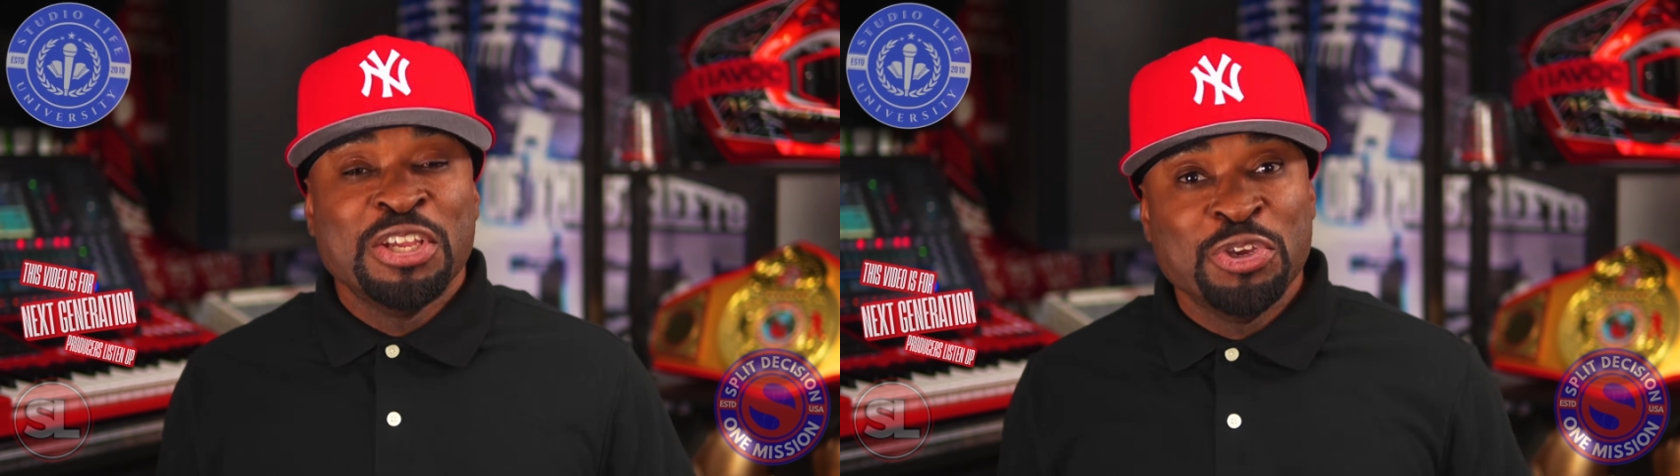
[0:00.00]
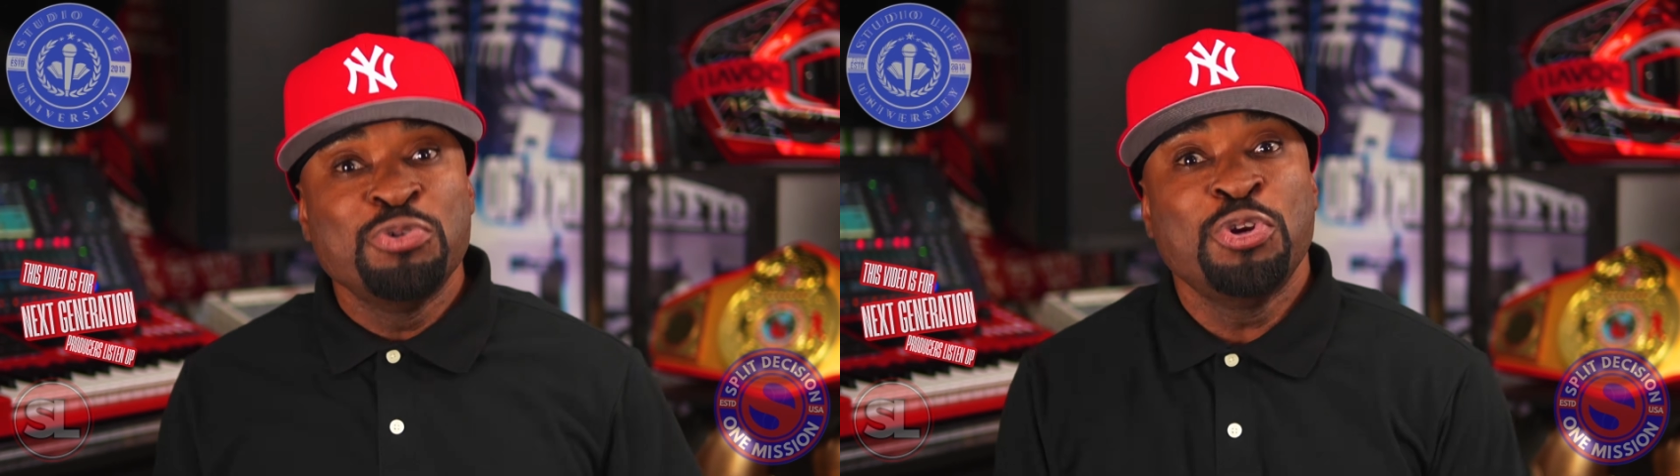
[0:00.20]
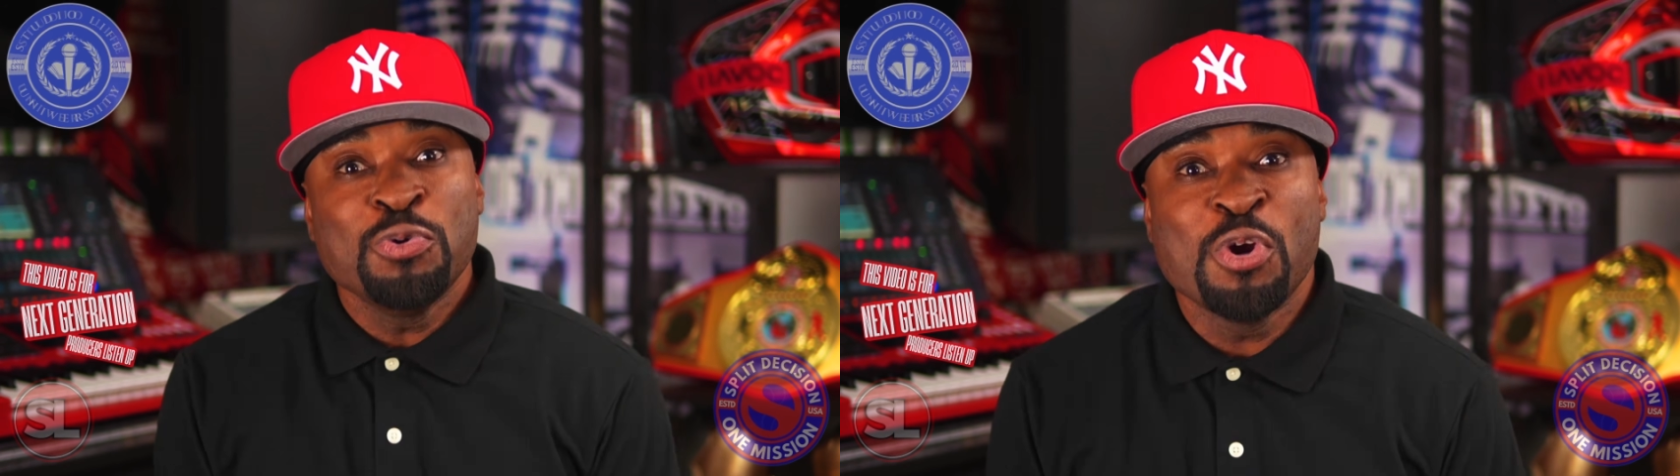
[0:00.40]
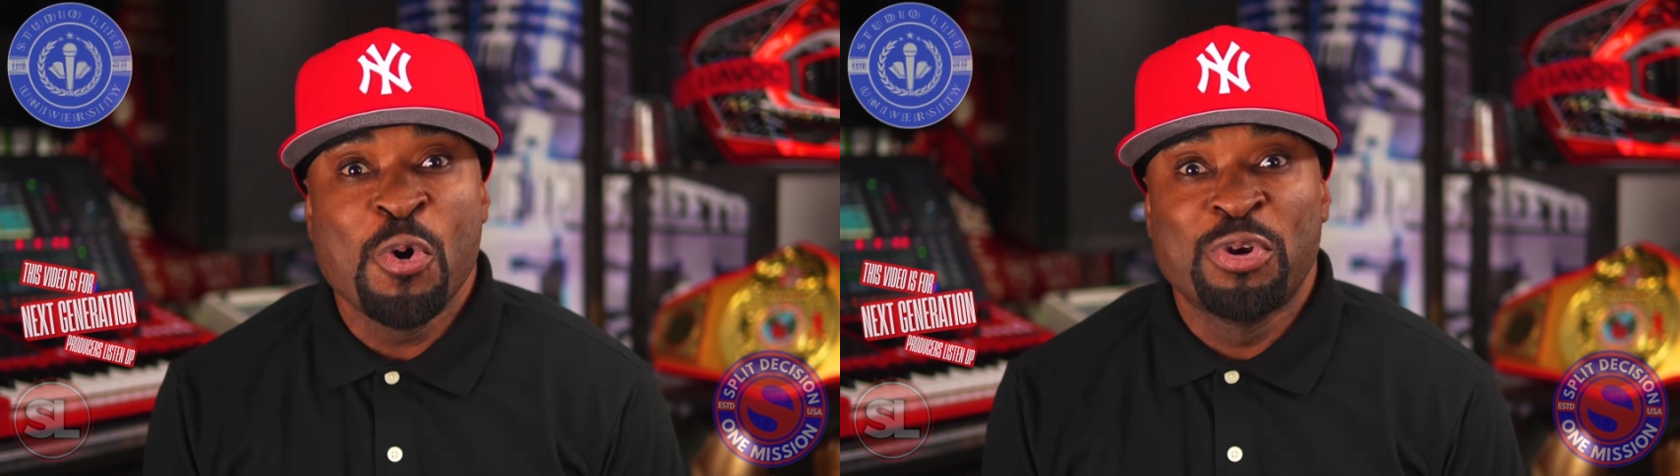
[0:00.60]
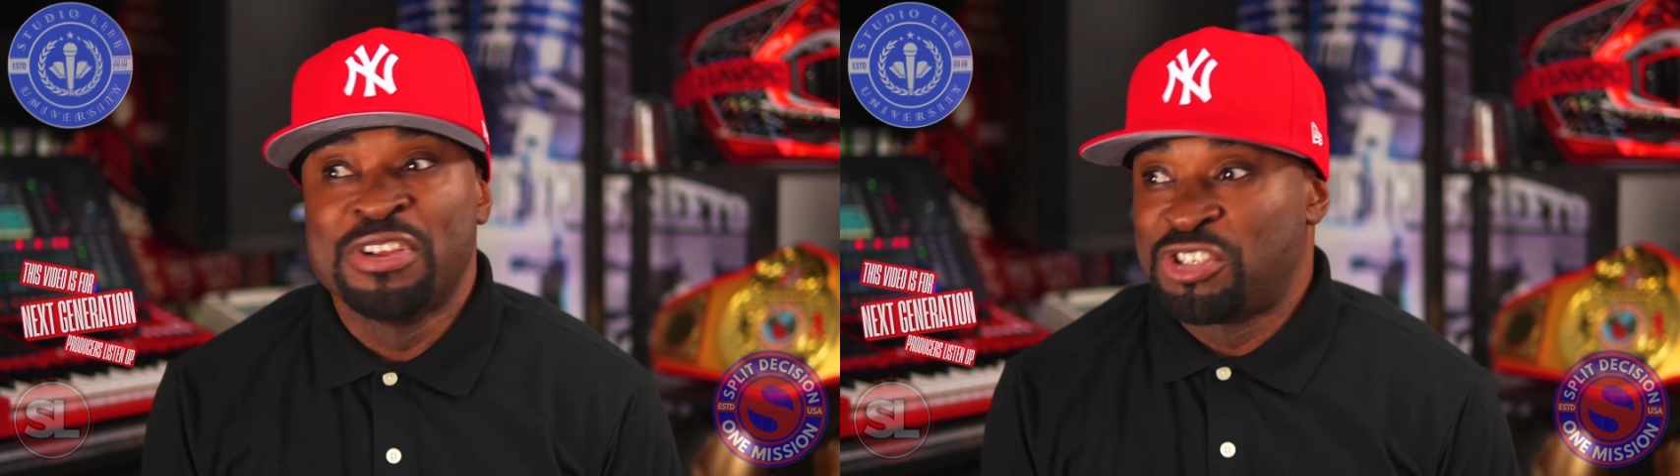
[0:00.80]
You do know
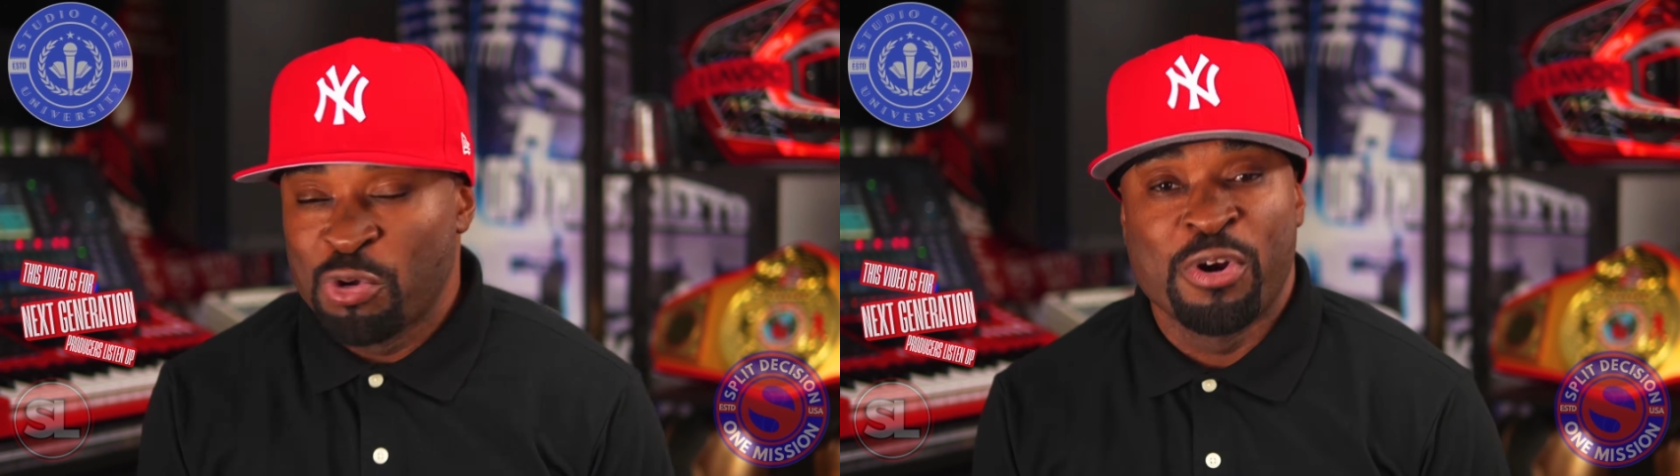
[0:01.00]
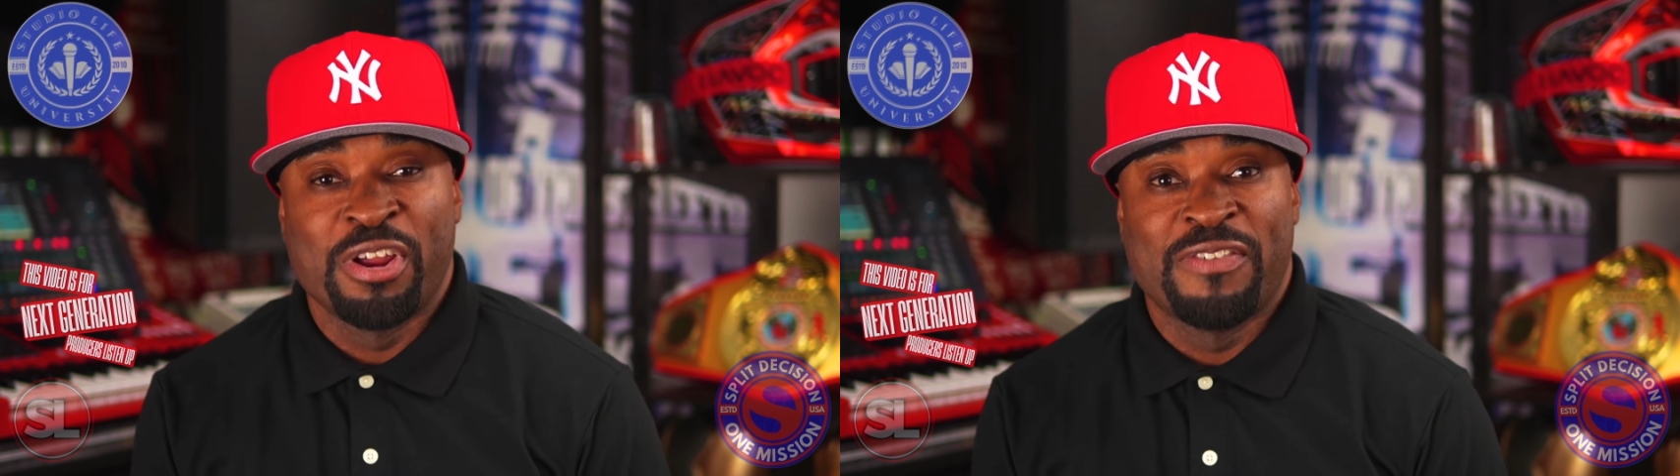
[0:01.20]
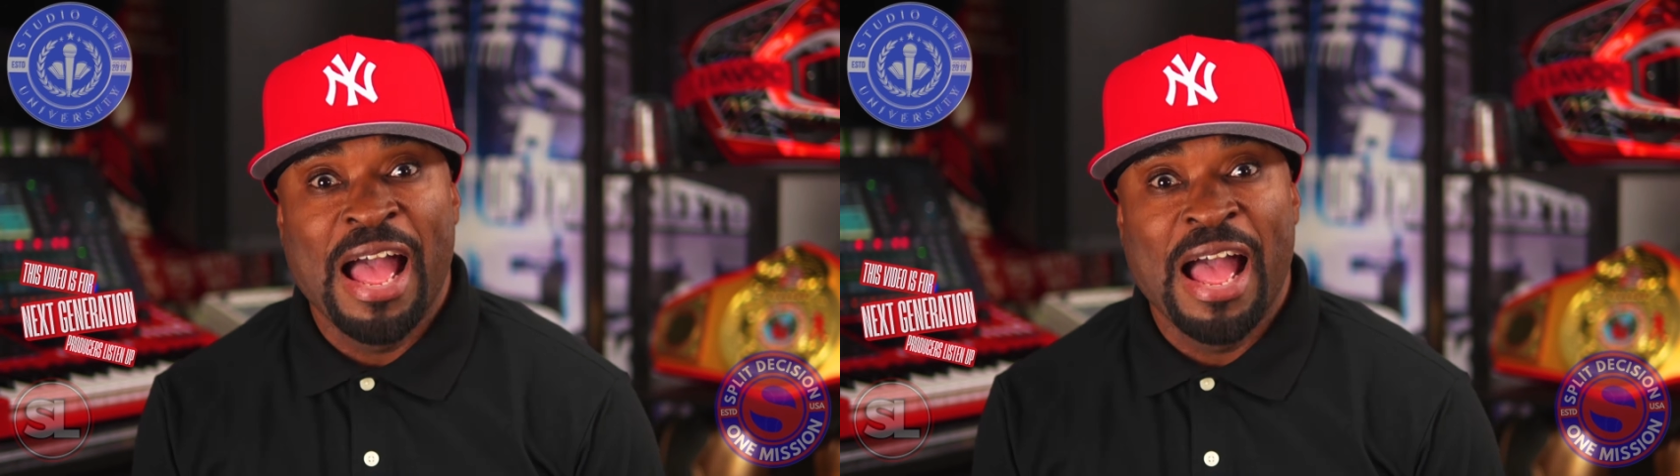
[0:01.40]
the story of